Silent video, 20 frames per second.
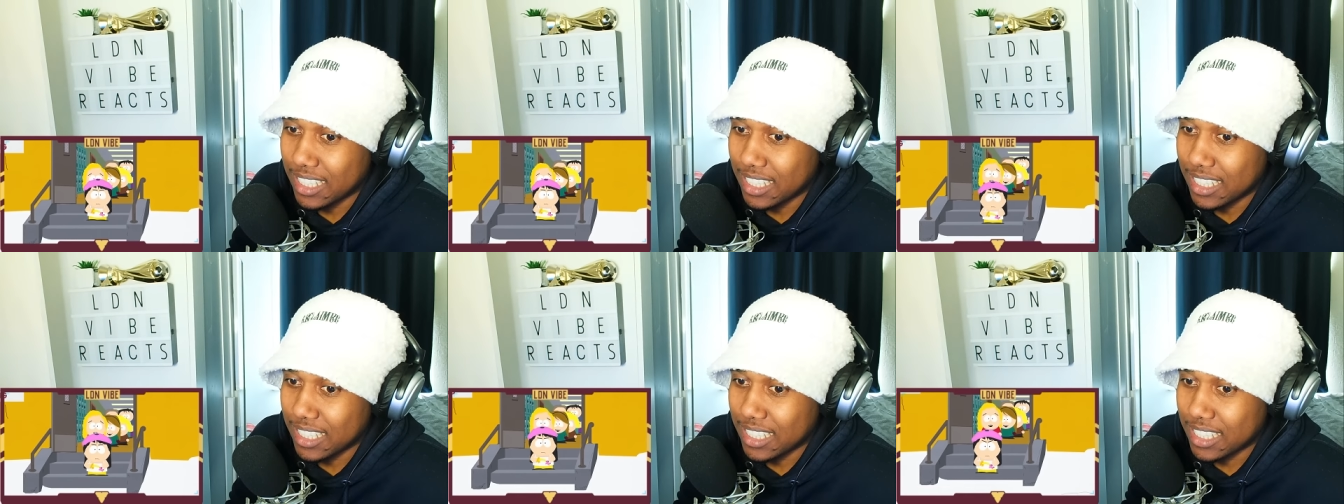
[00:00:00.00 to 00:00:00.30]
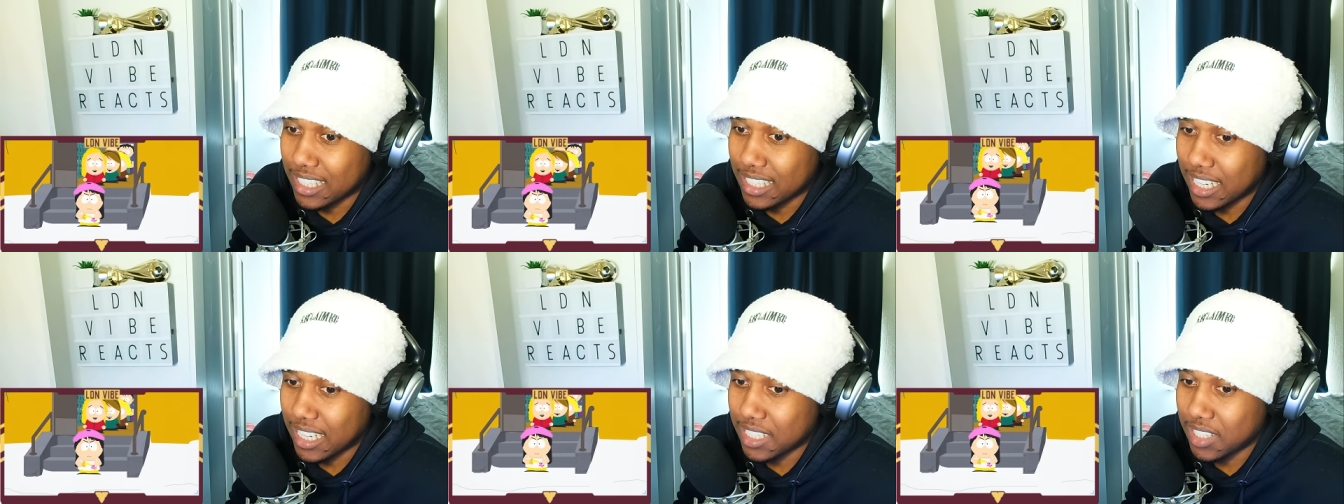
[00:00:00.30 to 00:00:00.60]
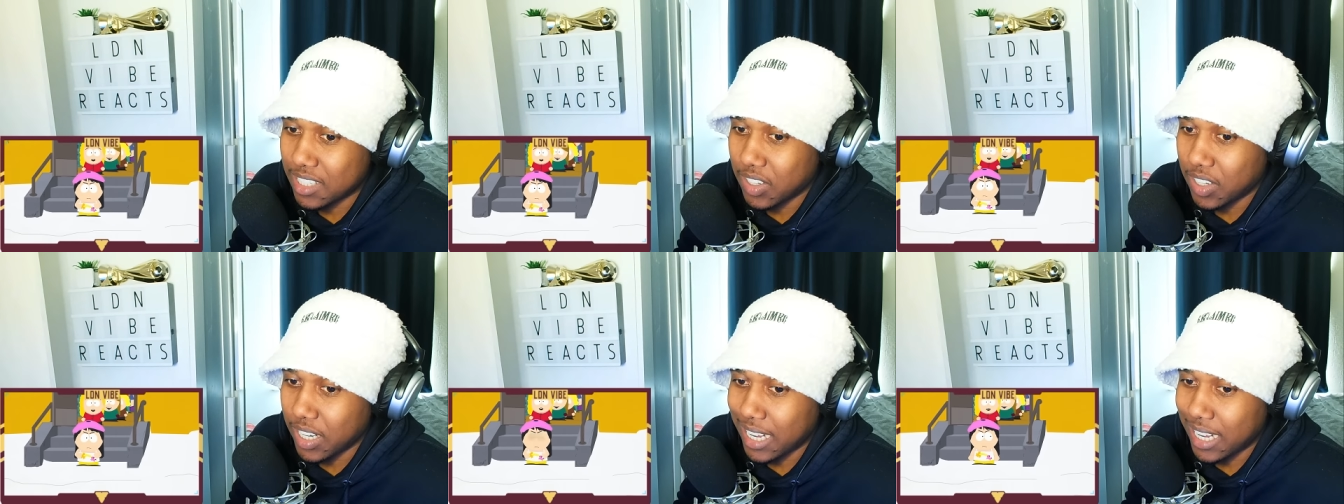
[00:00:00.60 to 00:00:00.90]
Is that actually
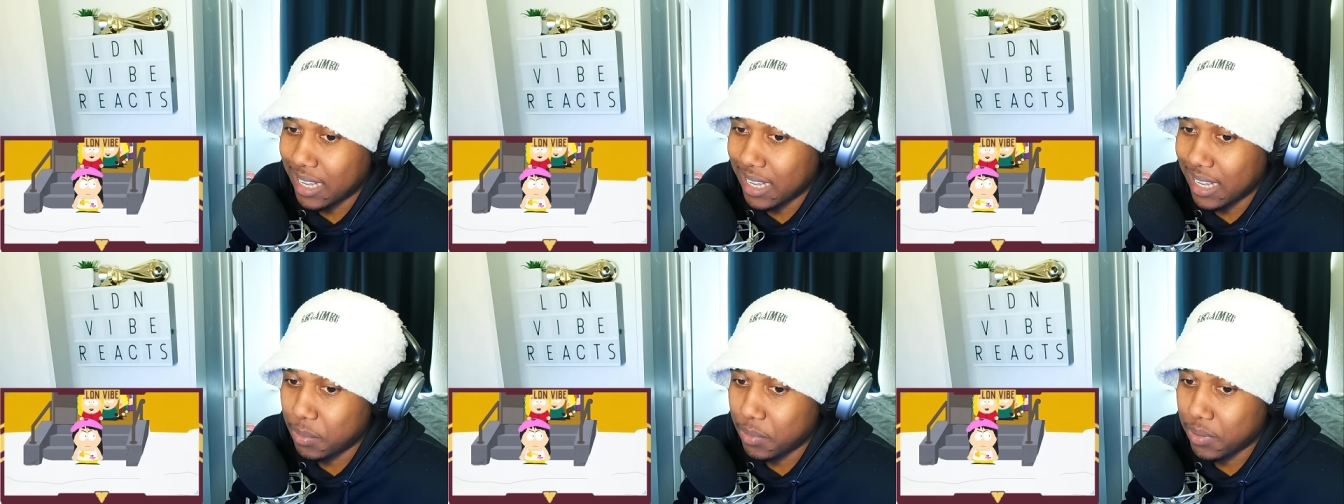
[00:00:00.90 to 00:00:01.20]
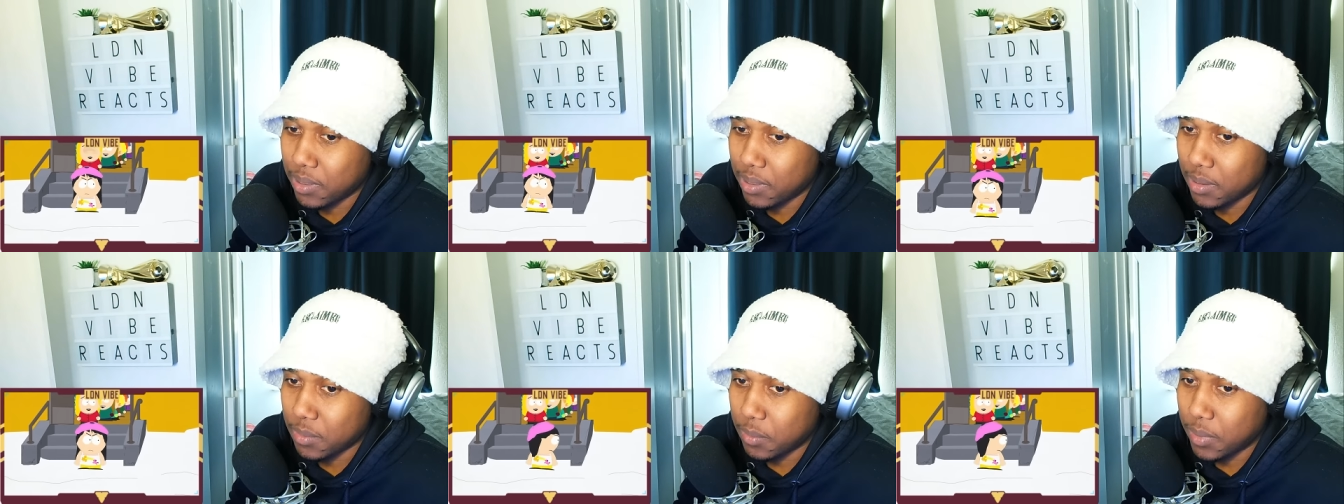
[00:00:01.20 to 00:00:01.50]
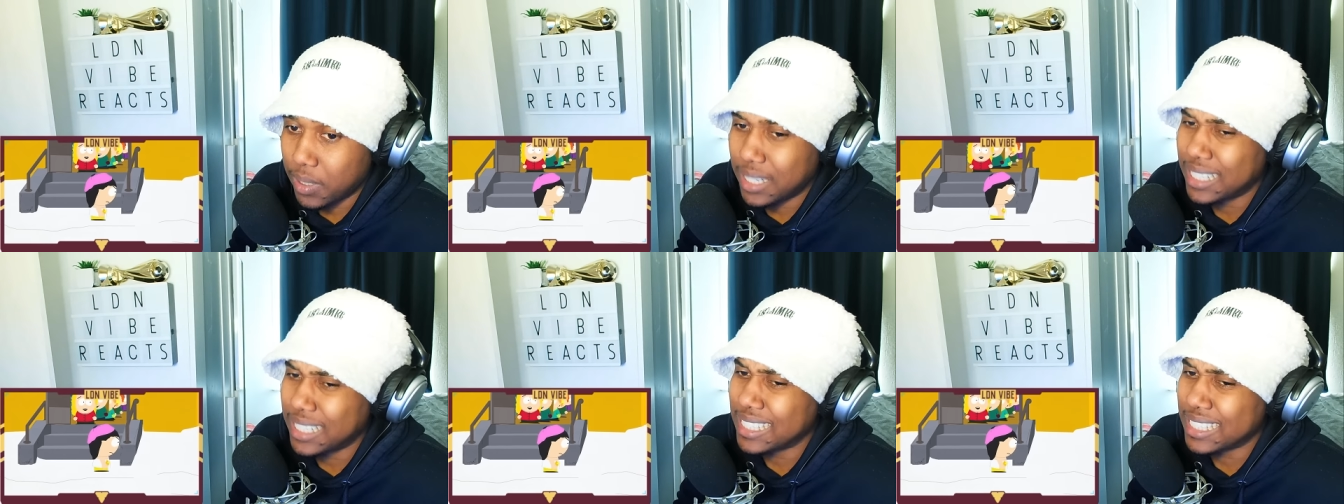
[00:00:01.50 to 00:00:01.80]
gonna happen?
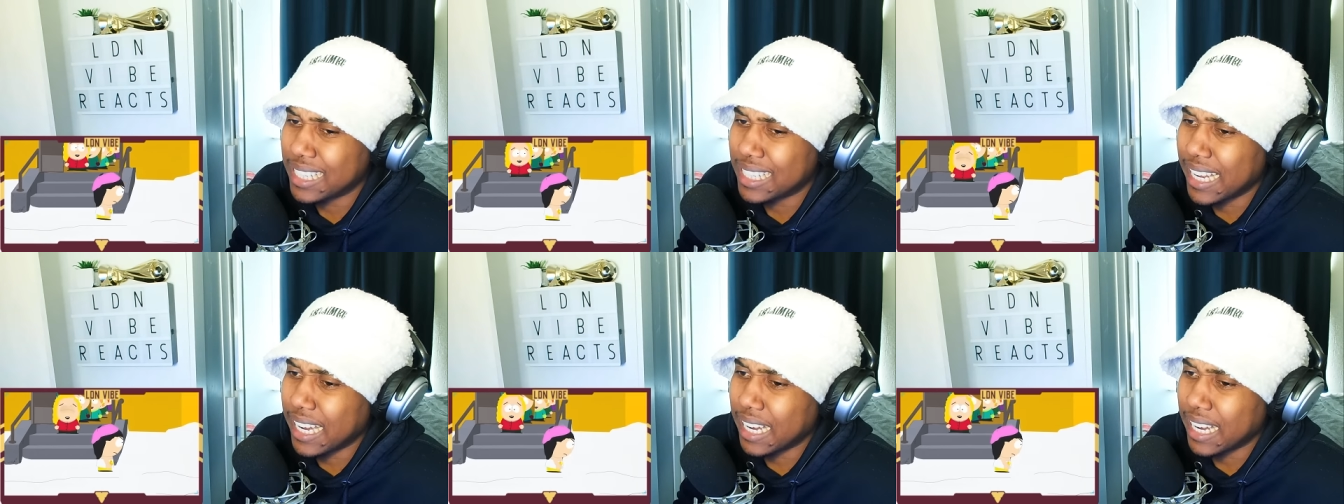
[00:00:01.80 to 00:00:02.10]
Please let it